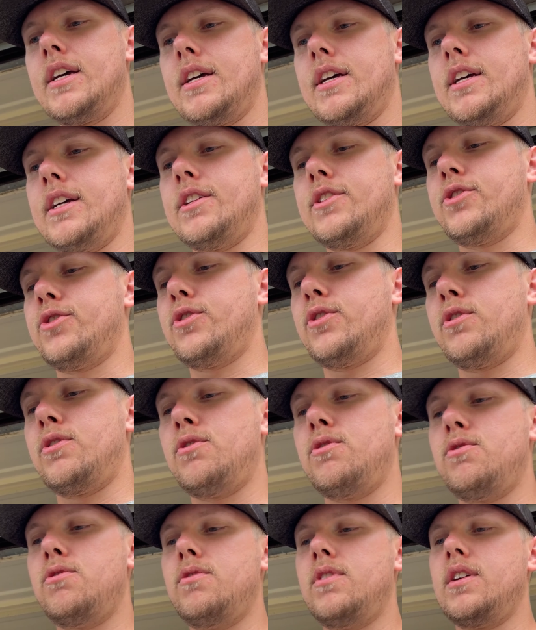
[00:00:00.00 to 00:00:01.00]
And
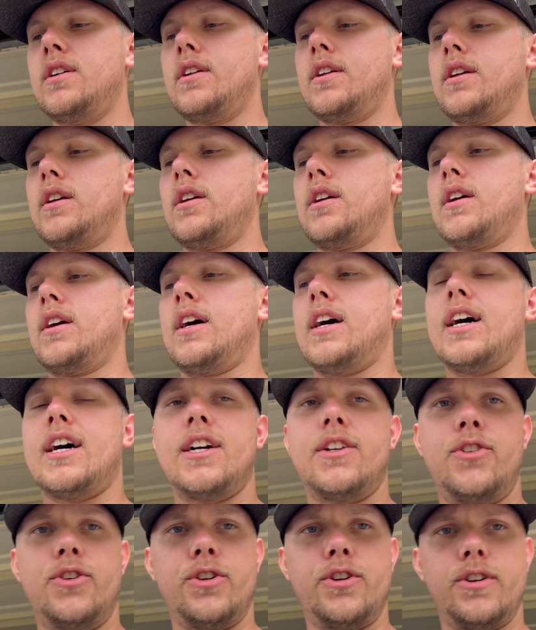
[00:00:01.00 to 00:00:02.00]
so
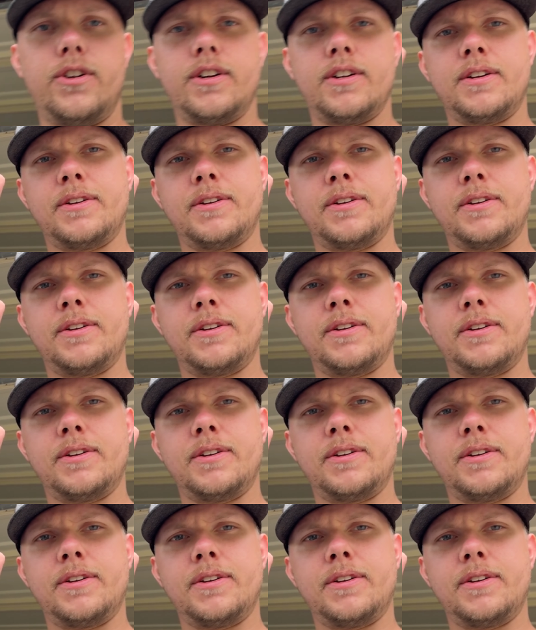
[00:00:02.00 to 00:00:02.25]
either,